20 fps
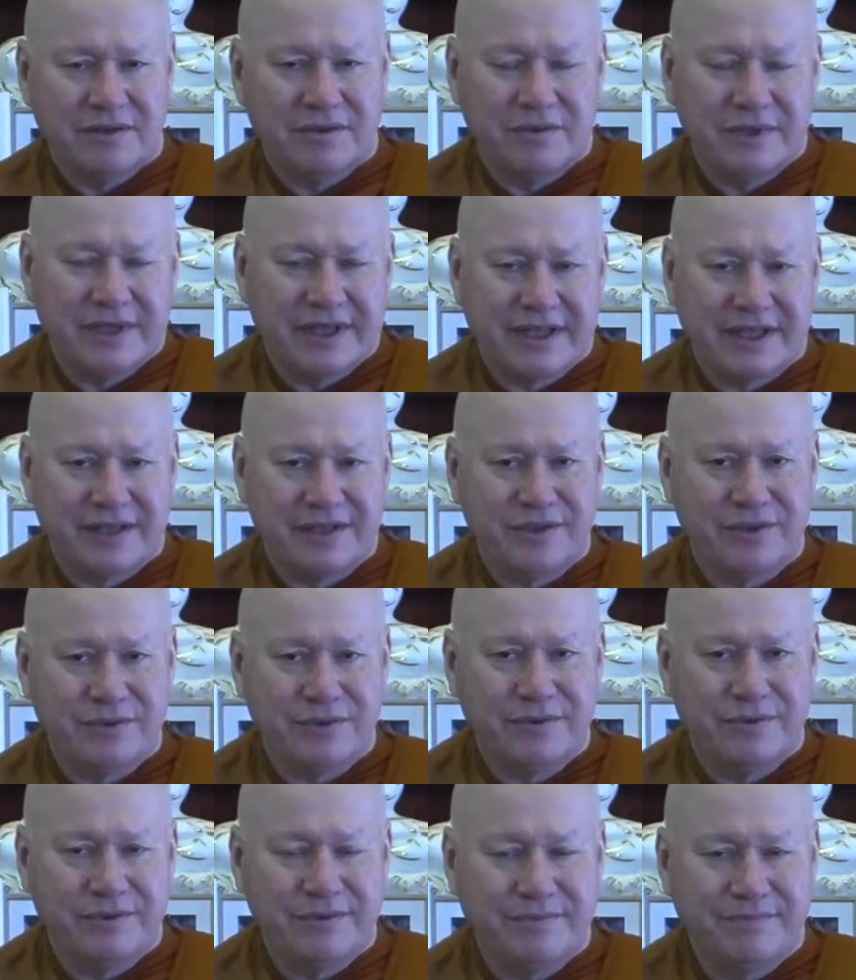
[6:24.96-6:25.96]
We can
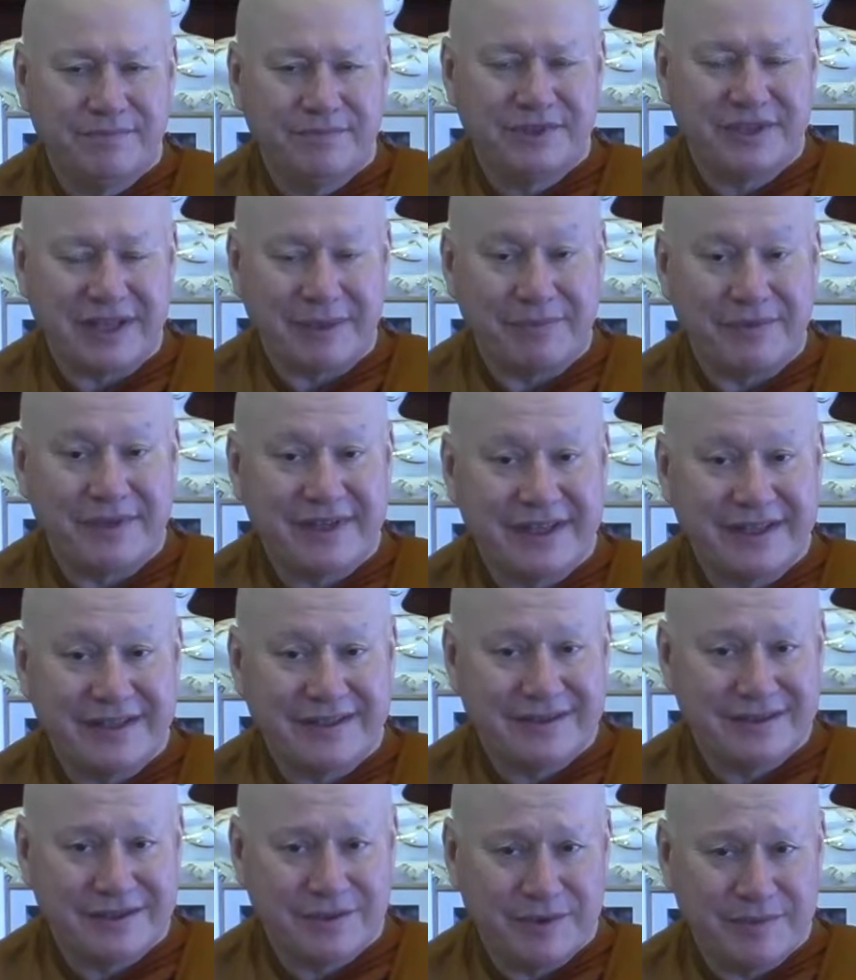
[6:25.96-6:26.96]
do some
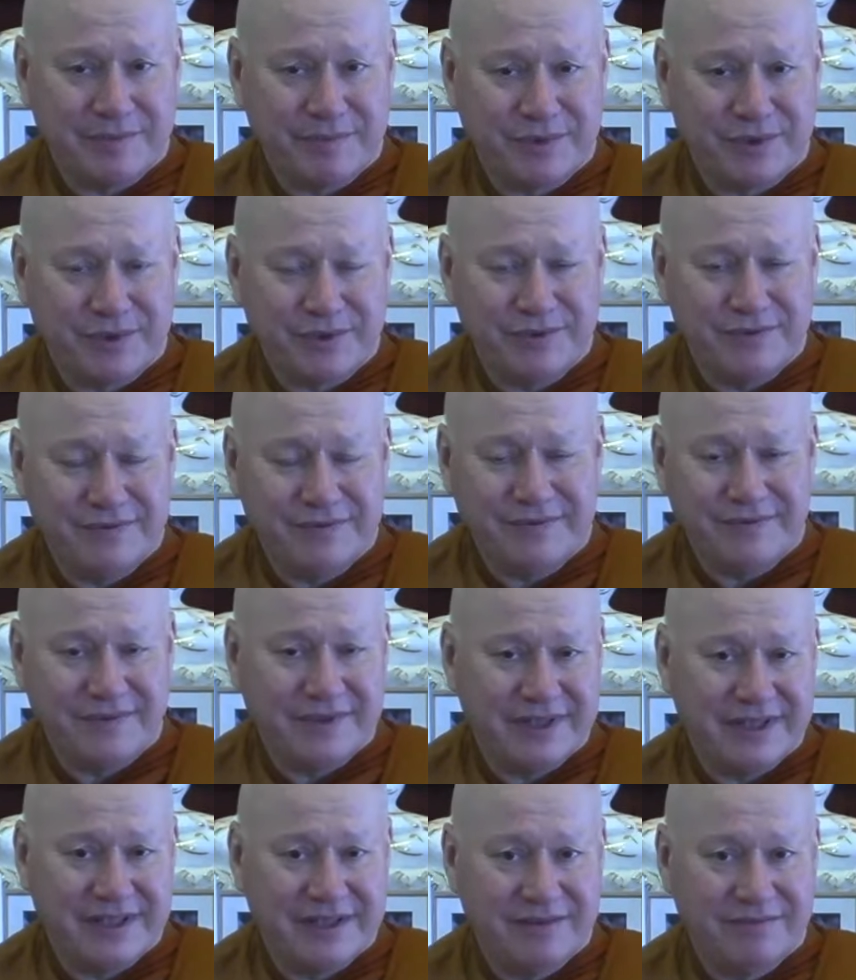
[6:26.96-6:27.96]
things to improve,
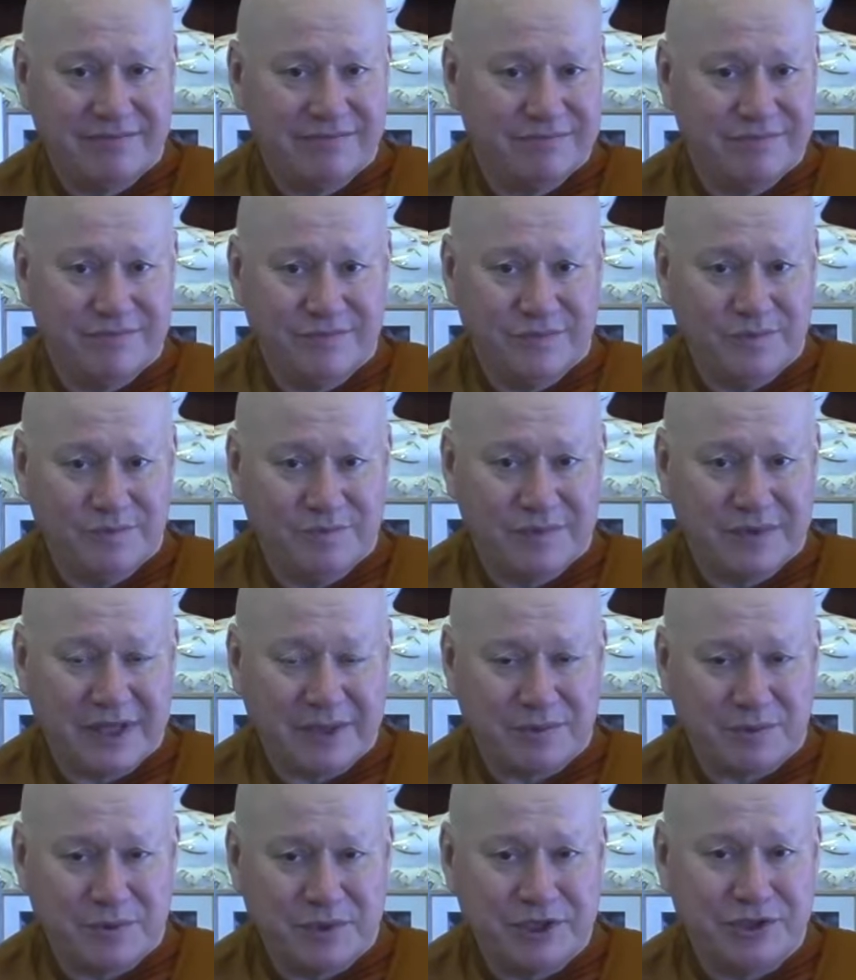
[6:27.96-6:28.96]
and
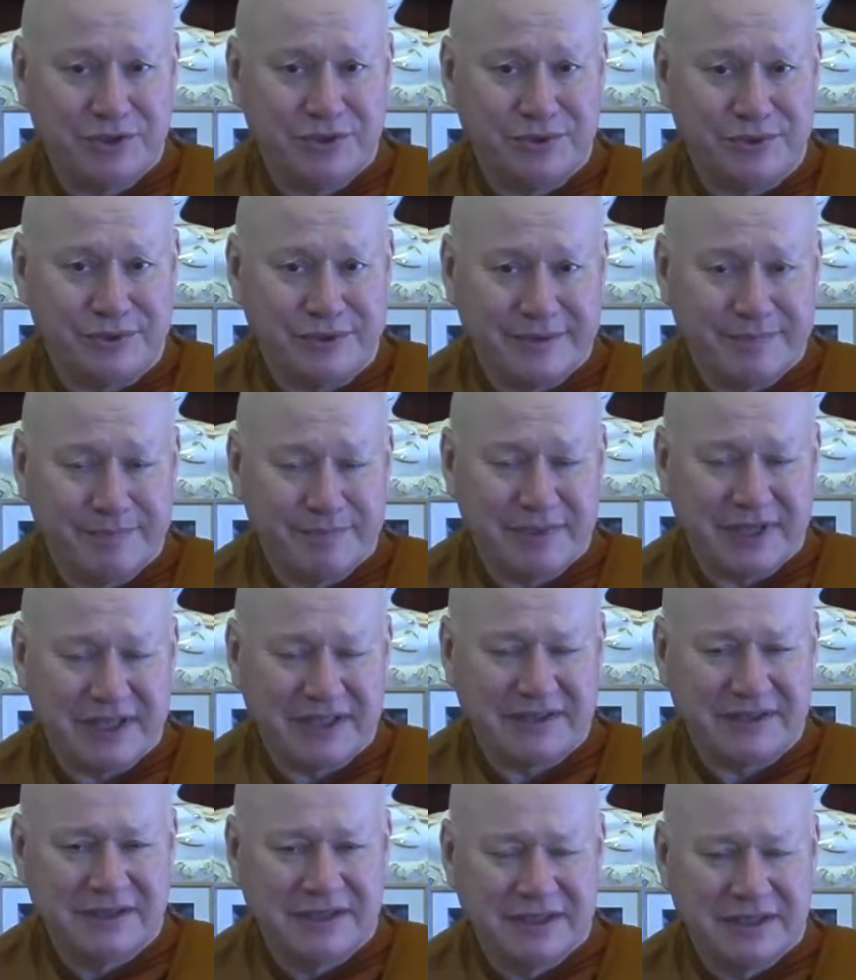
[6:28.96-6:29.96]
perhaps we should,
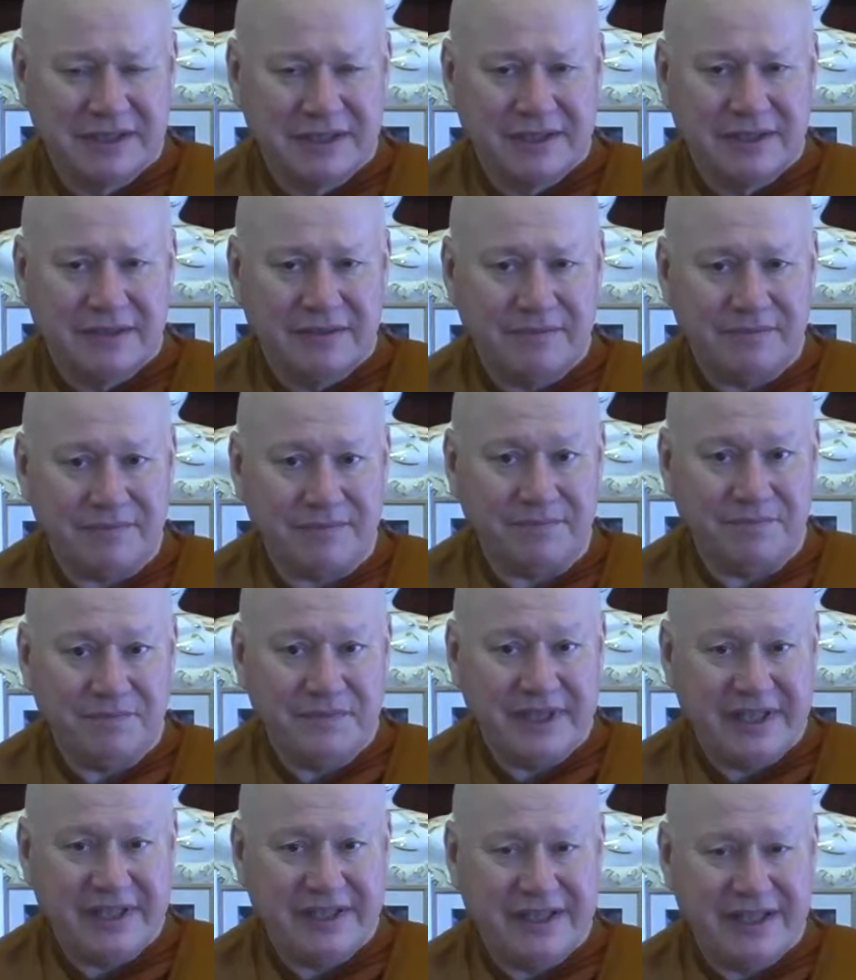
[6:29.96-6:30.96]
but
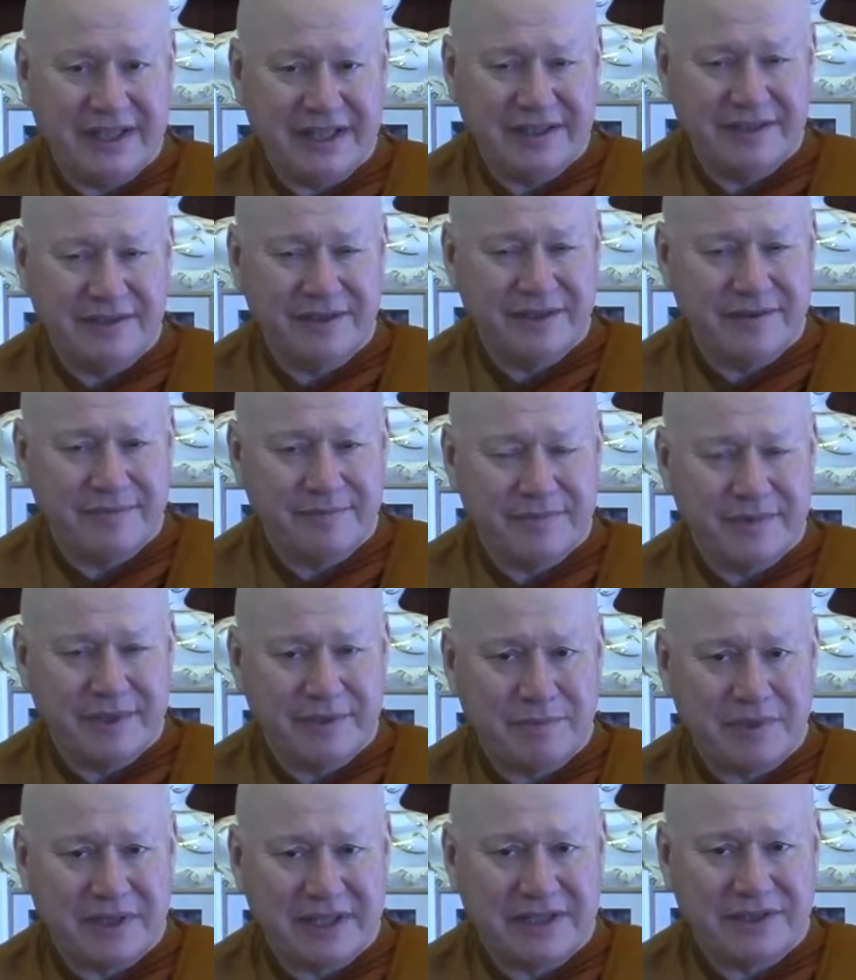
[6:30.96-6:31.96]
in the end, the
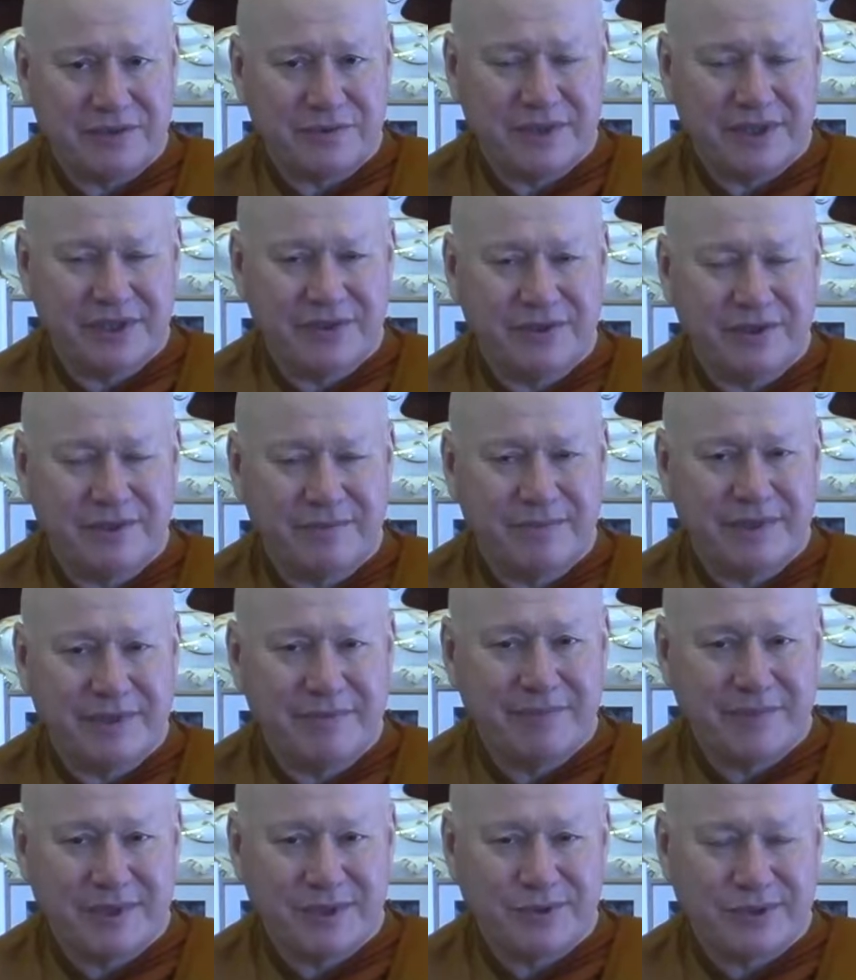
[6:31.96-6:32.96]
place where you can be
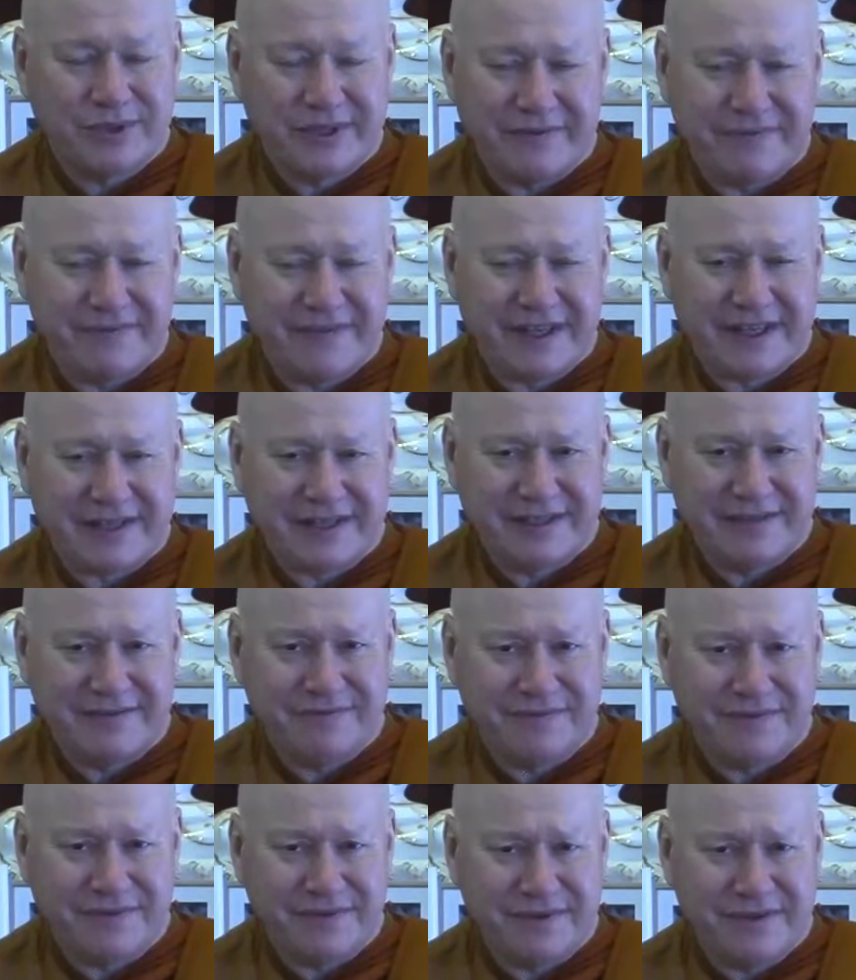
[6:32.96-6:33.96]
most effective
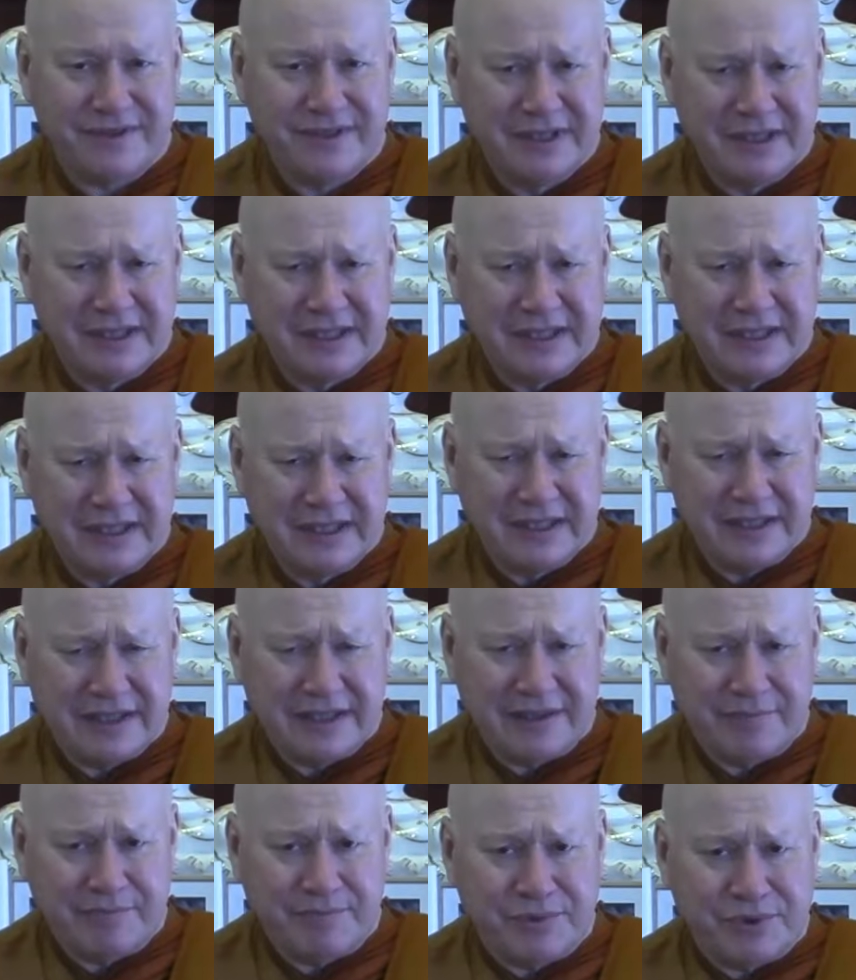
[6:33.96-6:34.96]
for
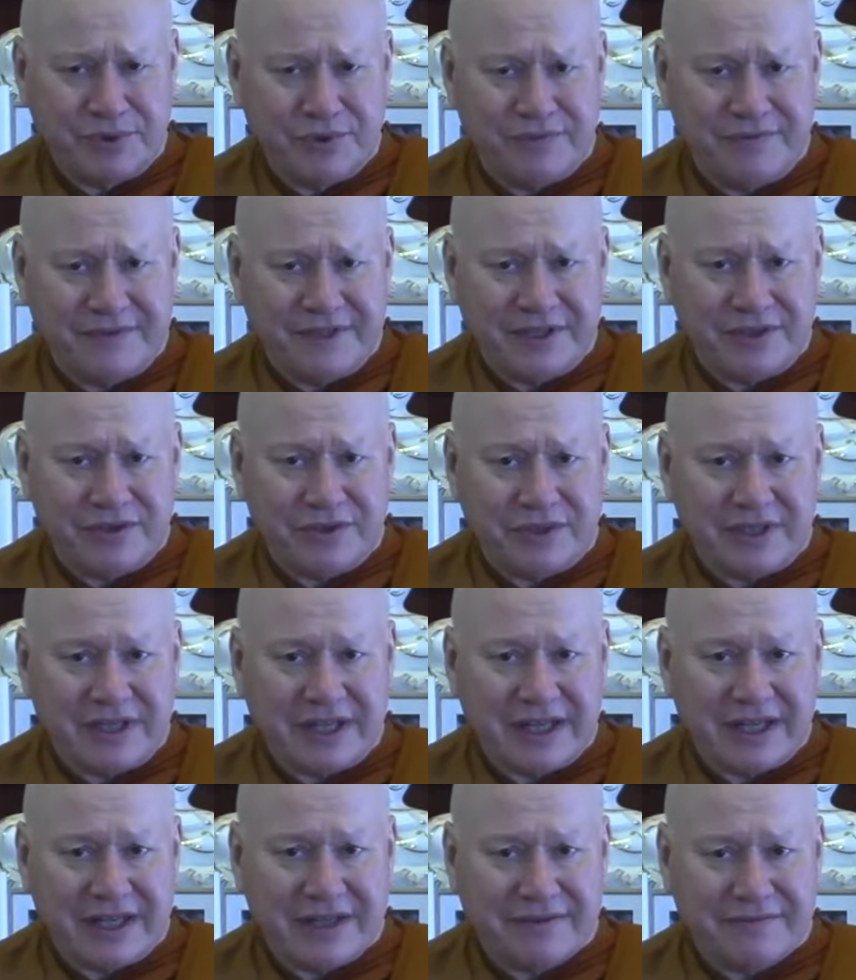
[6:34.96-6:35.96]
improving your
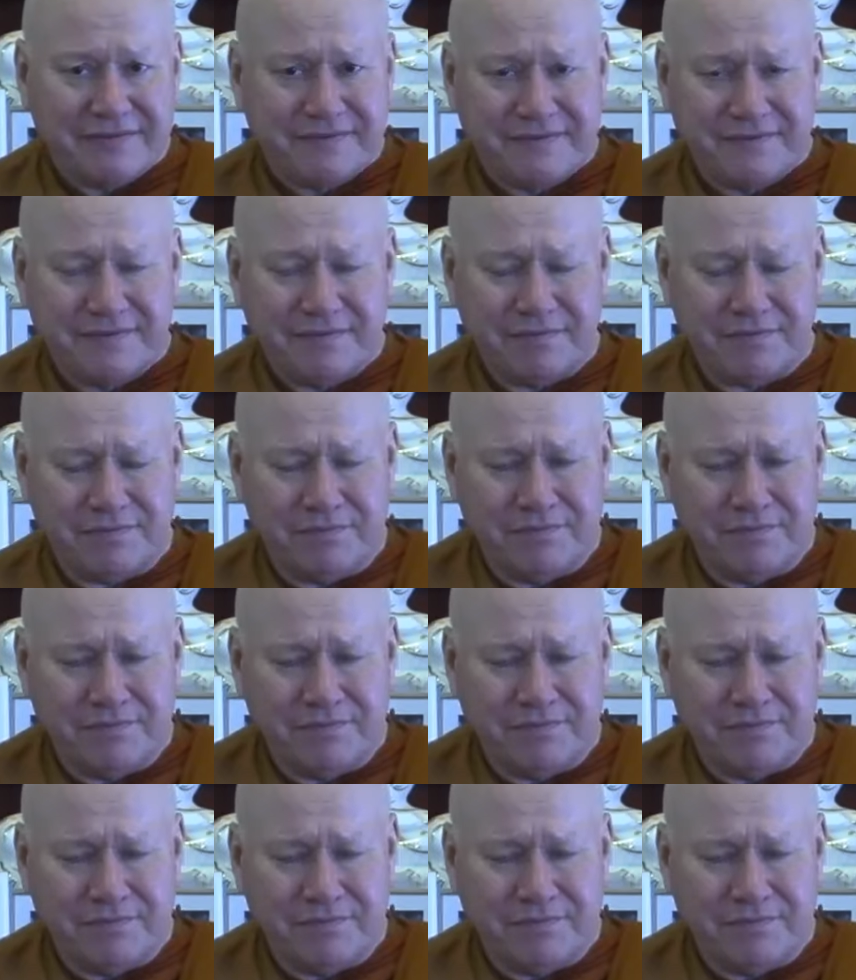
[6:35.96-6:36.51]
life,